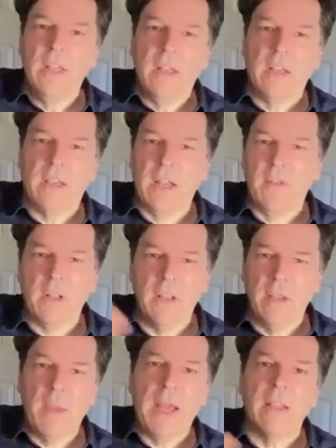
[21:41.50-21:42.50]
a kind of a
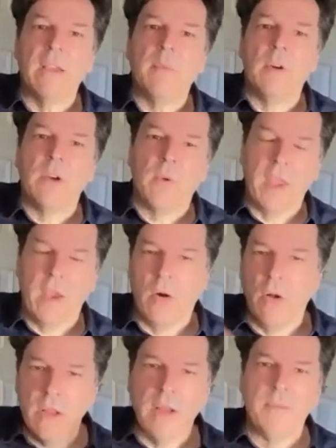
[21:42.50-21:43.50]
climactic book where they
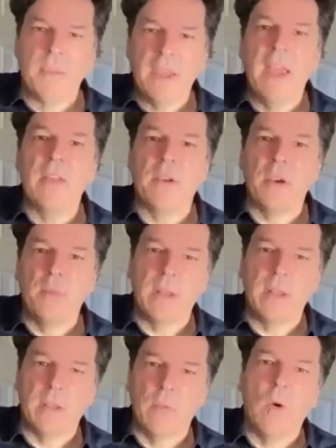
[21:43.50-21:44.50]
all come together, and we
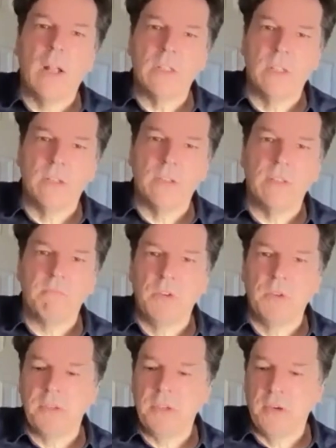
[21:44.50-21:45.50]
get to watch
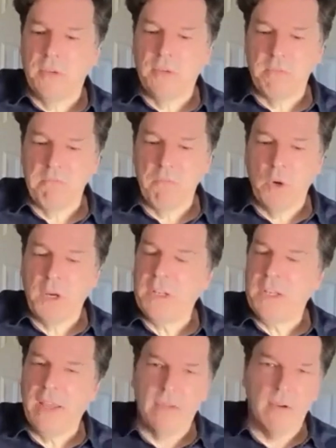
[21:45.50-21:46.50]
those heroes work
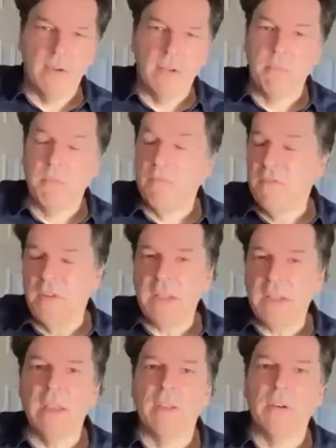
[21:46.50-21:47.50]
together and fight
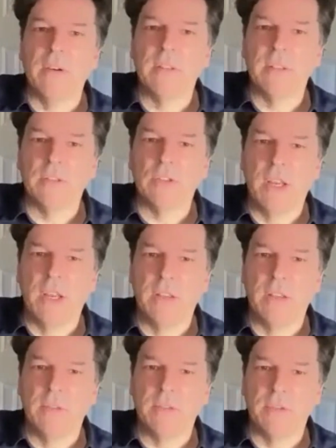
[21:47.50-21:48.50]
together as they're trying
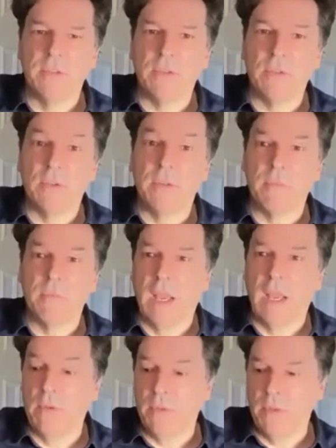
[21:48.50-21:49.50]
to sort of sort
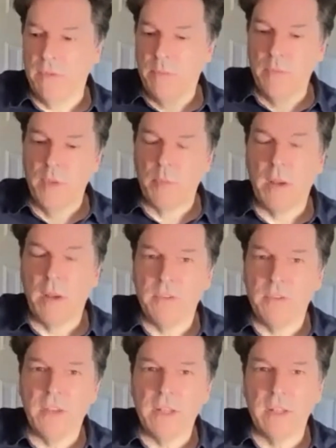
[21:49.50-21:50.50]
out the problems
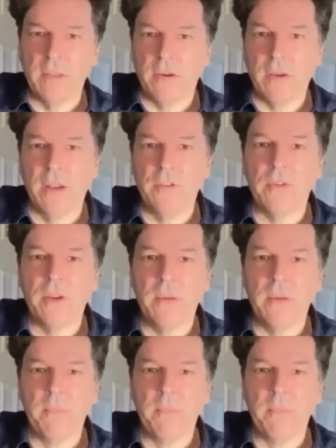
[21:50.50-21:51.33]
affecting their country.